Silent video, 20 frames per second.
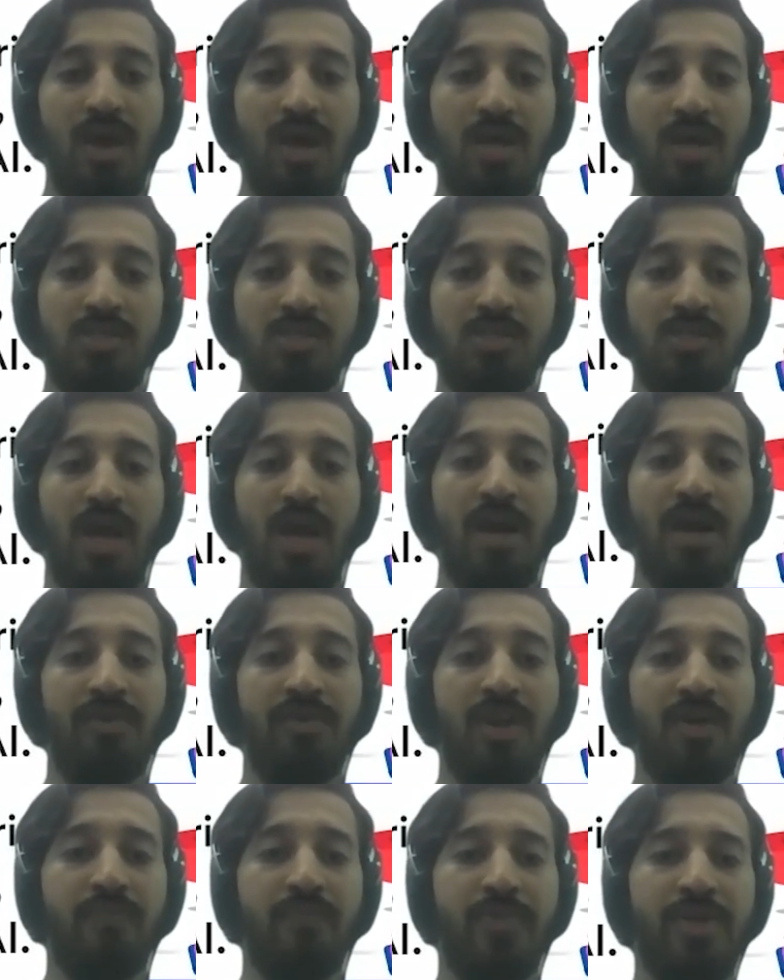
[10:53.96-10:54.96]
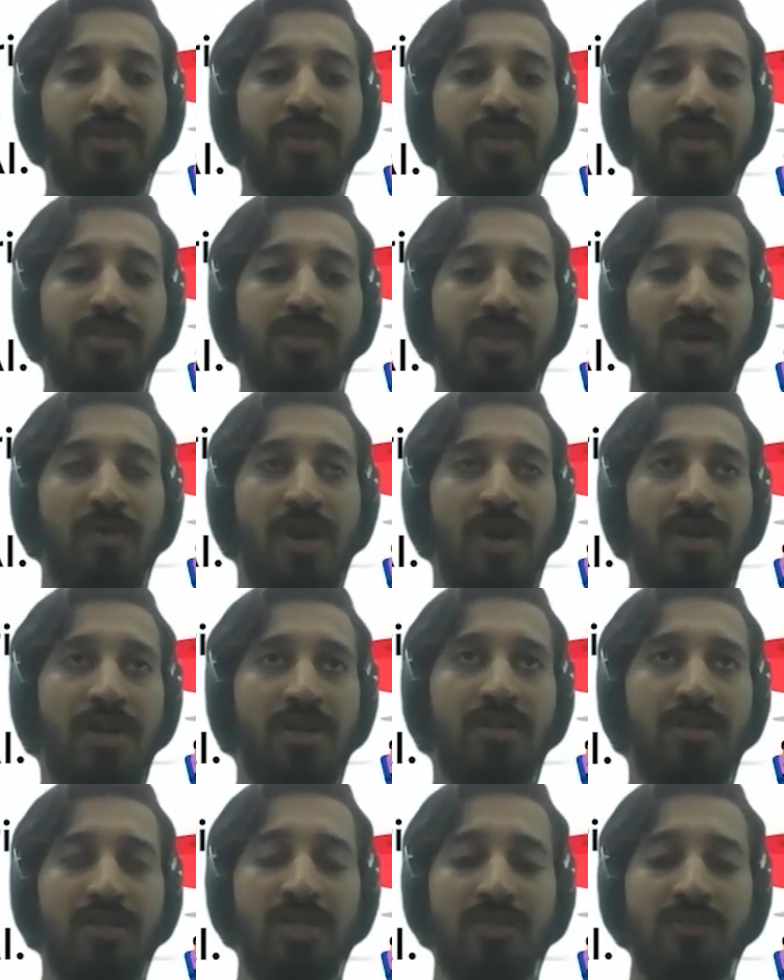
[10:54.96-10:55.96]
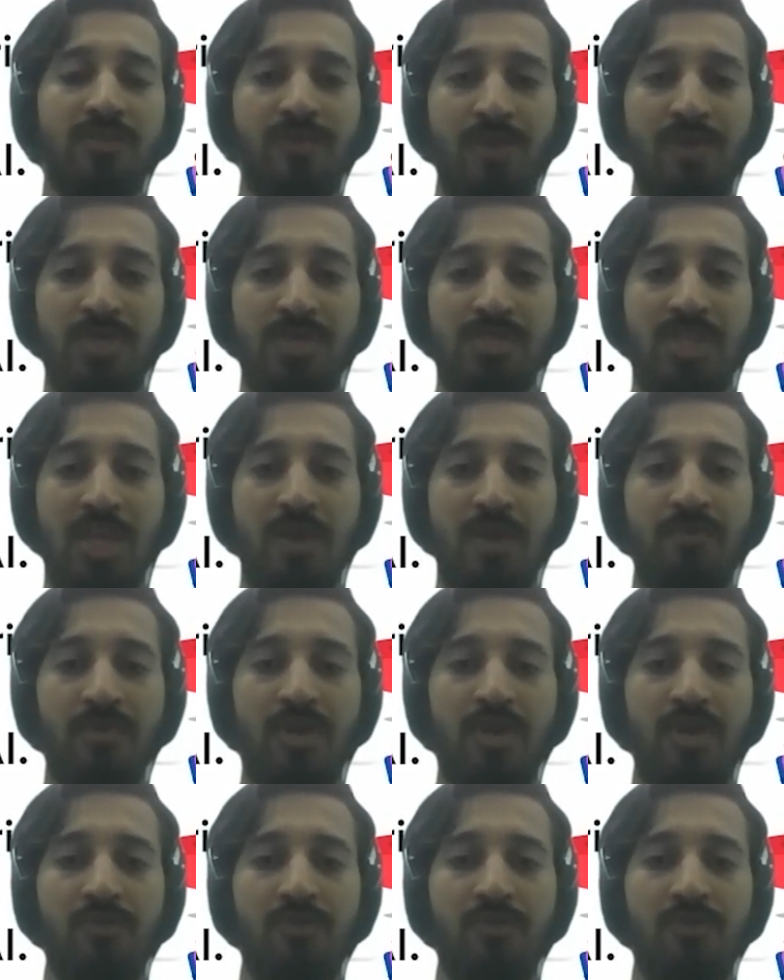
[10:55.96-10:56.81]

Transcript: Star Trek Bridge Commander, this famous game,